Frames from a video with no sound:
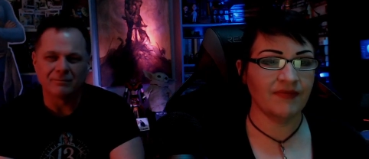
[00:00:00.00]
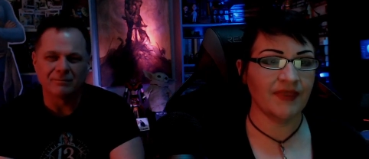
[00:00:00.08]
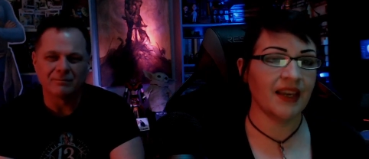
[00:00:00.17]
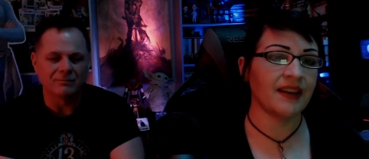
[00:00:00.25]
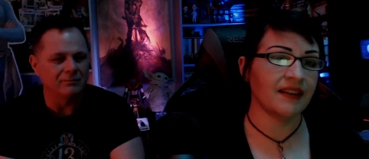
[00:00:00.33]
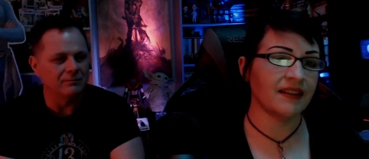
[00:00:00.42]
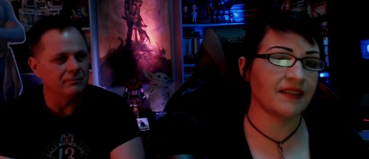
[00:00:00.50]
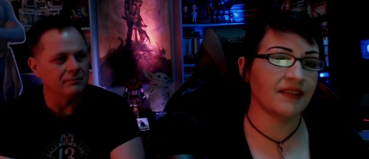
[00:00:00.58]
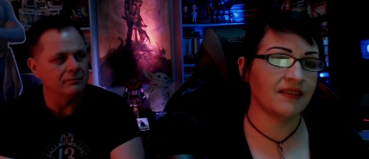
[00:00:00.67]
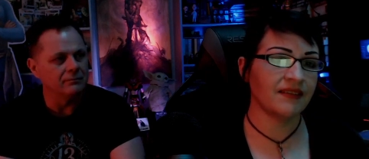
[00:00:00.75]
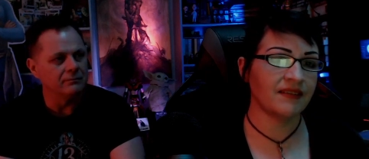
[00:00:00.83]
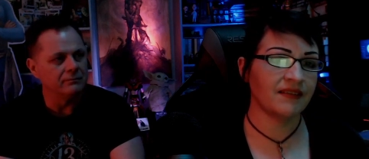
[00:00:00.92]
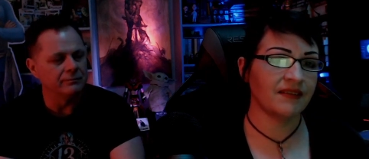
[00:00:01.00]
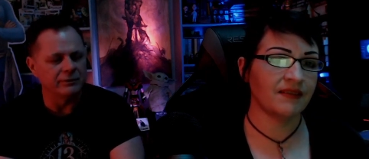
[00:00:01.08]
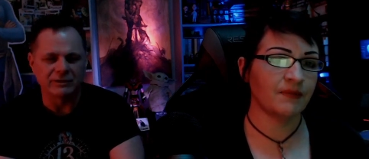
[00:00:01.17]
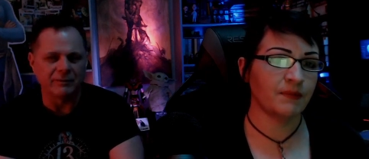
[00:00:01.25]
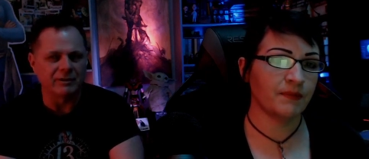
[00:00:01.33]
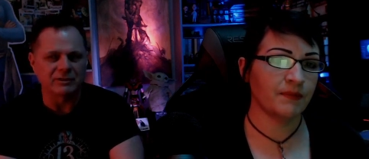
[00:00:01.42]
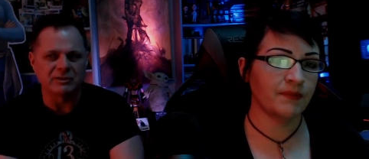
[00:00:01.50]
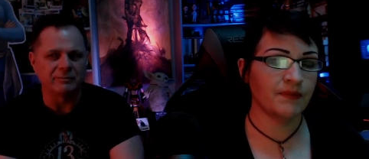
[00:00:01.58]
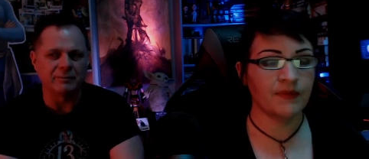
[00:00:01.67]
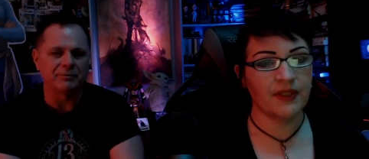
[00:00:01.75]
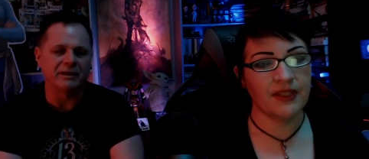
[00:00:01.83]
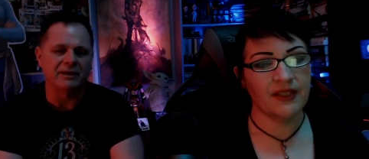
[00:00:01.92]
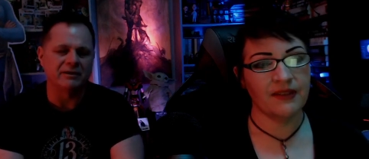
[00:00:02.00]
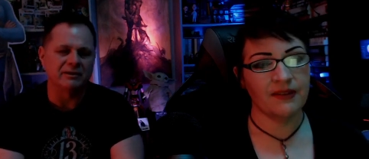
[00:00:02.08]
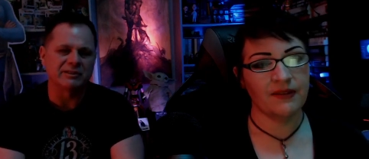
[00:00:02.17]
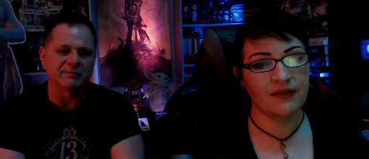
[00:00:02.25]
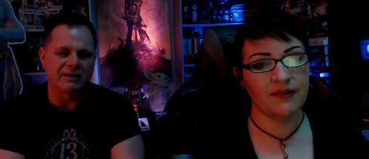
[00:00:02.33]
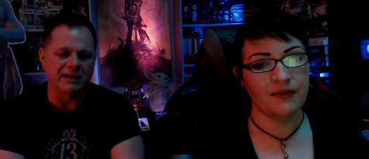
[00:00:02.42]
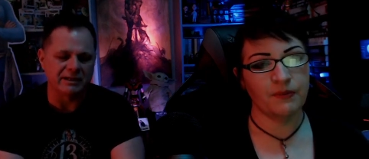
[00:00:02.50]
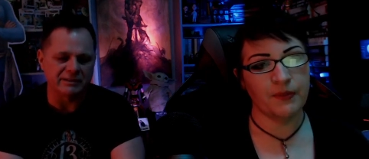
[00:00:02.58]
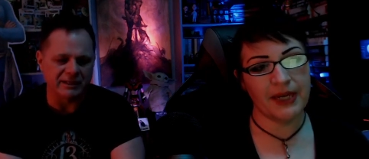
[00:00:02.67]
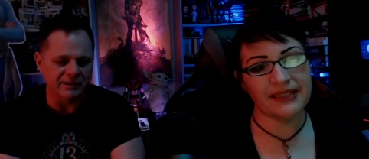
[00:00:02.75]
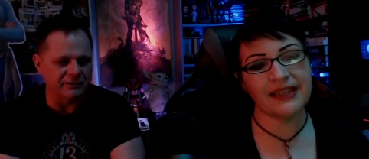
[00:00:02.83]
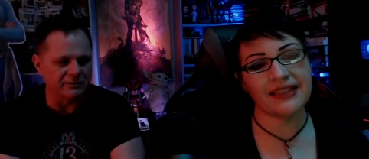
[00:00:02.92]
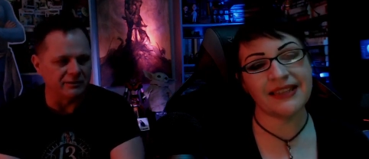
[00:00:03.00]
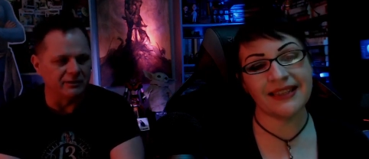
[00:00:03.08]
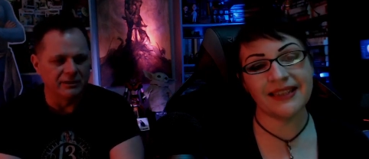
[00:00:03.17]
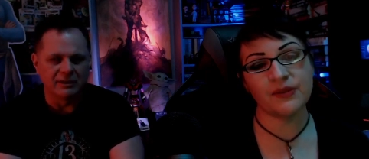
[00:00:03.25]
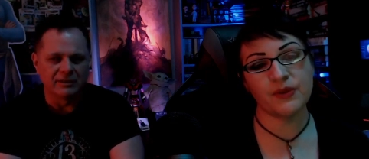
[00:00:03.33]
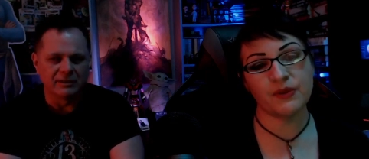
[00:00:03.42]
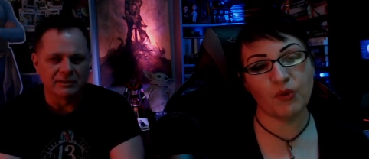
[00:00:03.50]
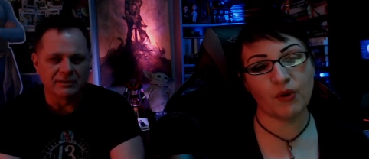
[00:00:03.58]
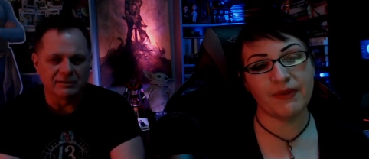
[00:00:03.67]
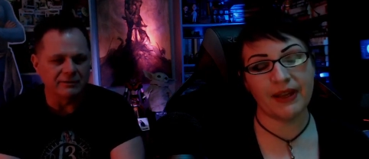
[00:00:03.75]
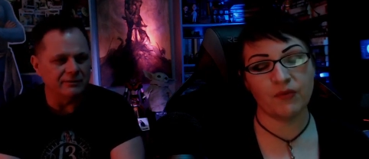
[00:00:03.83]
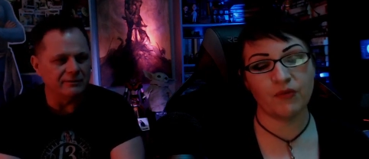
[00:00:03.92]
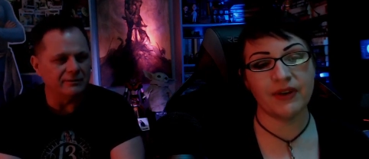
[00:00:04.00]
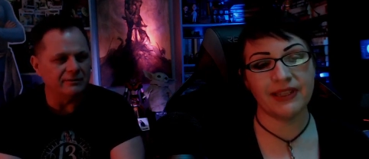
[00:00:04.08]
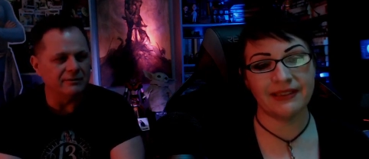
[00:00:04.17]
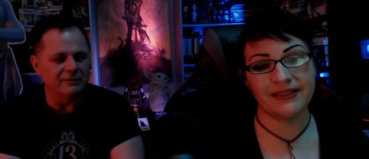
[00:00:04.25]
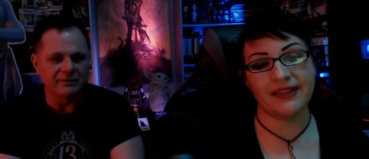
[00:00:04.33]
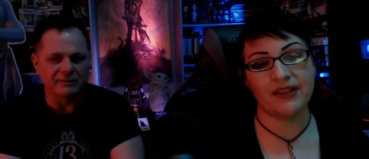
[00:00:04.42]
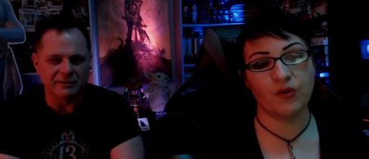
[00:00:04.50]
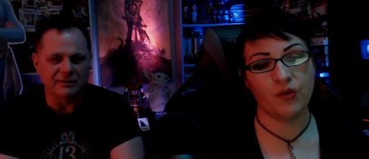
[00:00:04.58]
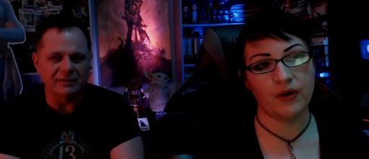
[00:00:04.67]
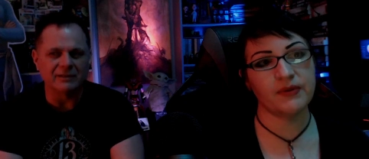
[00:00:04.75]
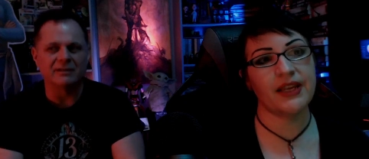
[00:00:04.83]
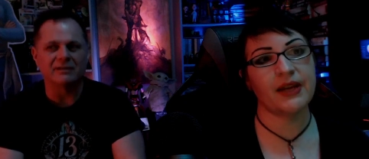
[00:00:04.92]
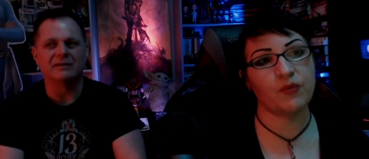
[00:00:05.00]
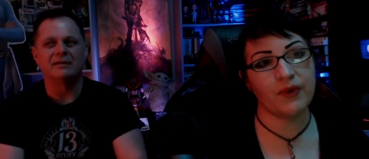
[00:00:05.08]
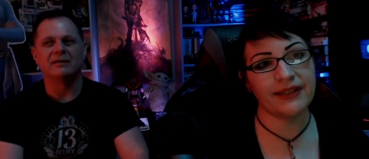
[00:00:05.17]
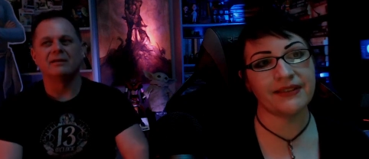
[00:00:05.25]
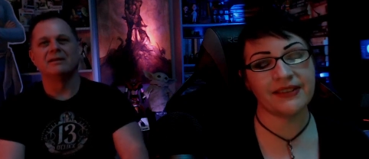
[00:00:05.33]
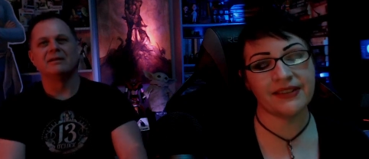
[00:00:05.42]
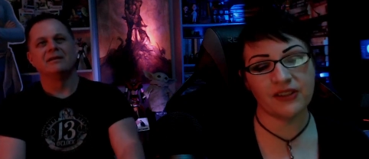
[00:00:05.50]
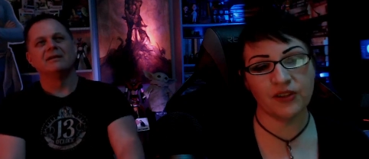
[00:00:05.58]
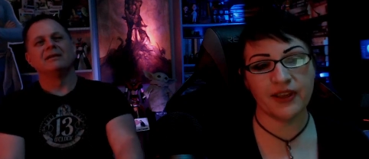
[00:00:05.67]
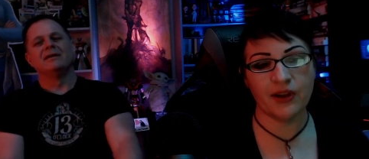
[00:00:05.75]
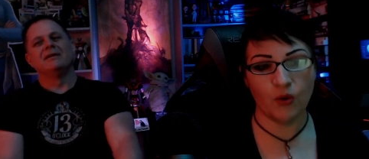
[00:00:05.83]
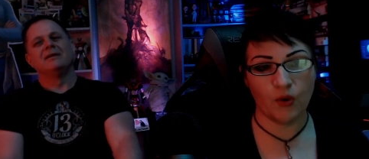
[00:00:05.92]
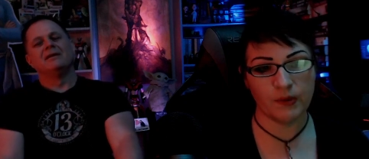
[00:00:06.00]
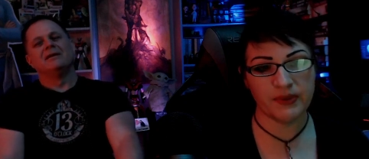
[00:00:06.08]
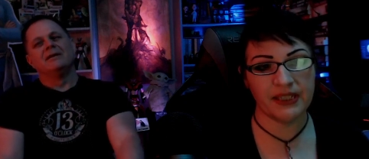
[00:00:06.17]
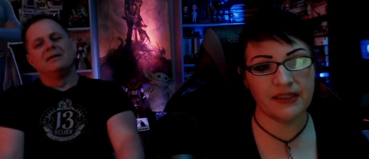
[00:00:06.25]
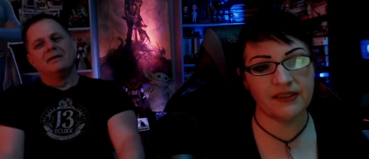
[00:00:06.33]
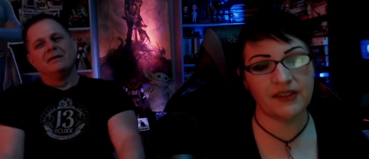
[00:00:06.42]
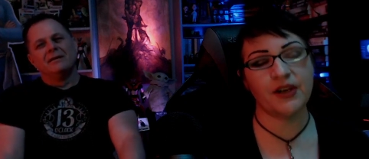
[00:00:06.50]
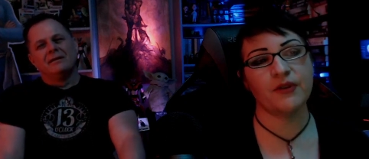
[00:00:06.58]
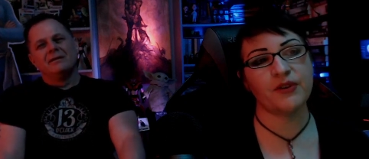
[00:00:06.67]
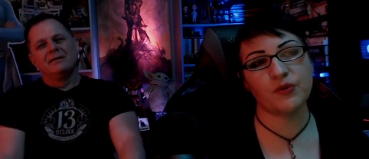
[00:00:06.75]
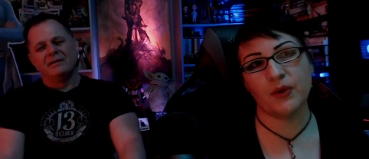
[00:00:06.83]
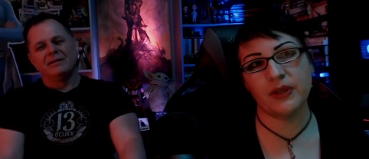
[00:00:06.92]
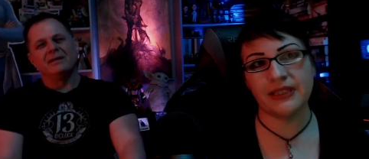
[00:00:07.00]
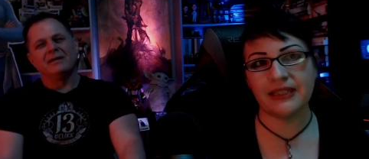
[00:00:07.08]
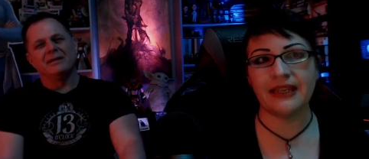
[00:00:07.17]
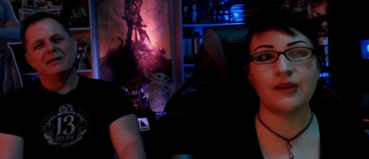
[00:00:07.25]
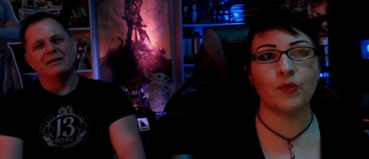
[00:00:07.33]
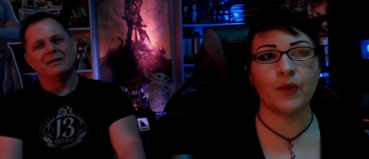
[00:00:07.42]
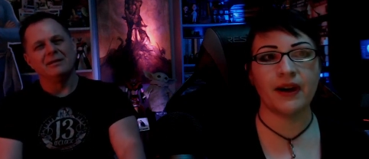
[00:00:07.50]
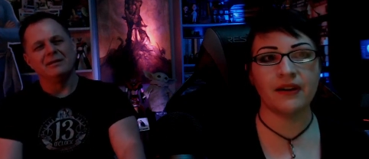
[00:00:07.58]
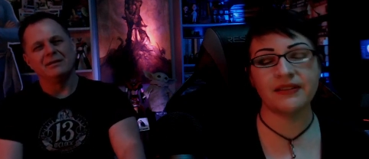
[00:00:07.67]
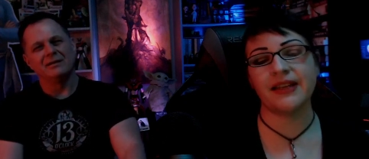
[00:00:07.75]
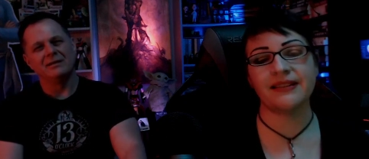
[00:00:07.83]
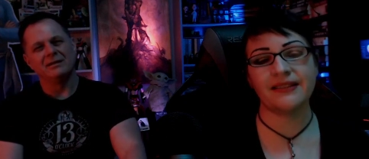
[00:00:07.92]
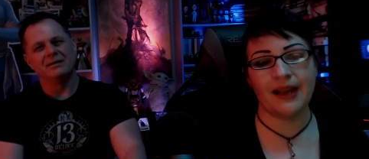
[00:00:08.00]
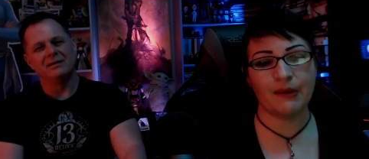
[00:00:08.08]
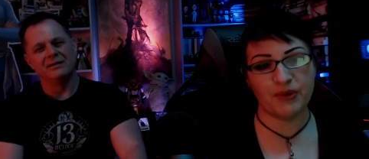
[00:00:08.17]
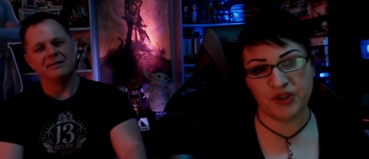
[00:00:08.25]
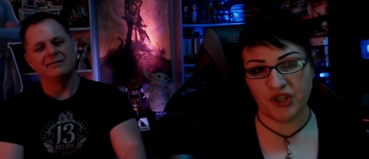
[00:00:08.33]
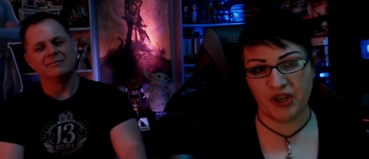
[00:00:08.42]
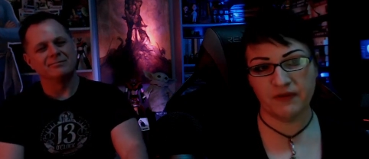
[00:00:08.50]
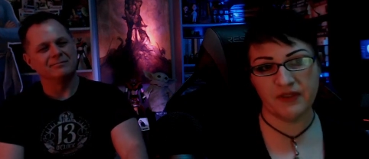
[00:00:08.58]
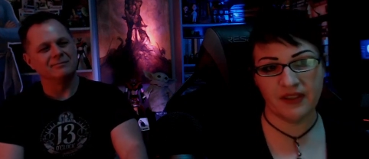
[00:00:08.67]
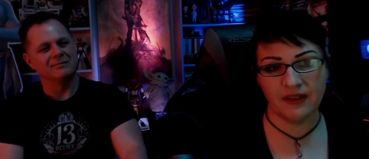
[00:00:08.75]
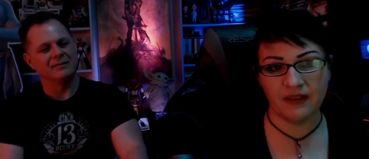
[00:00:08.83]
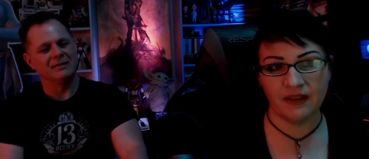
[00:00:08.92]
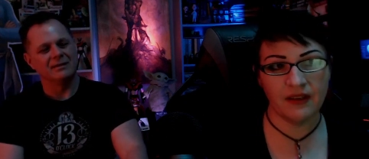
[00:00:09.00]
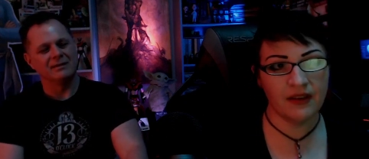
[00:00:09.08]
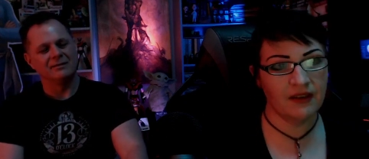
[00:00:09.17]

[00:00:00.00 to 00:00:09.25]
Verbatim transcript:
Speaker 1: Yeah. But they must have been playing on some kind of. But as I said,
Speaker 2: this was more of like realistic. Yeah. It was like realistic looking corpses. You know, there's one yeah. scene where Dennis Hopper shoves the